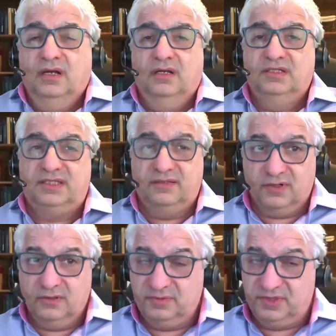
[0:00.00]
Several
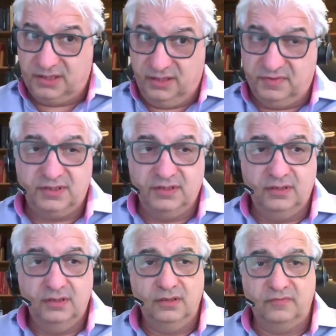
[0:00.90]
objectives
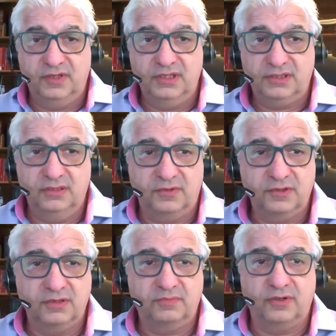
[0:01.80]
of this
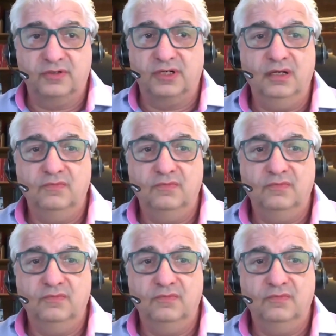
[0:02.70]
important program.